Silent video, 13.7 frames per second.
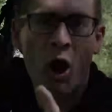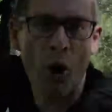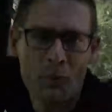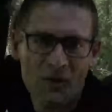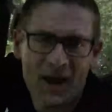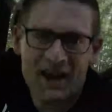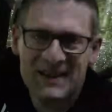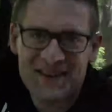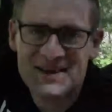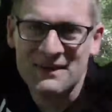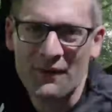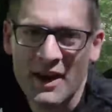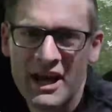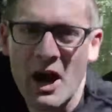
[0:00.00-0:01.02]
hope you liked
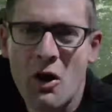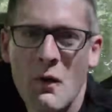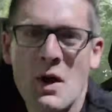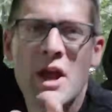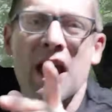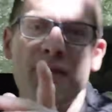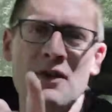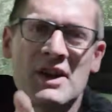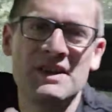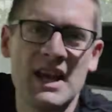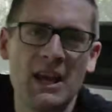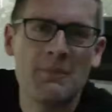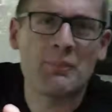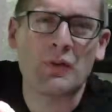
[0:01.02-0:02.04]
this video. If you
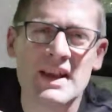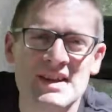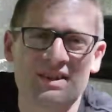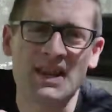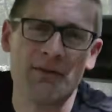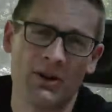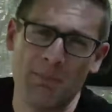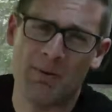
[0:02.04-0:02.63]
did, please give it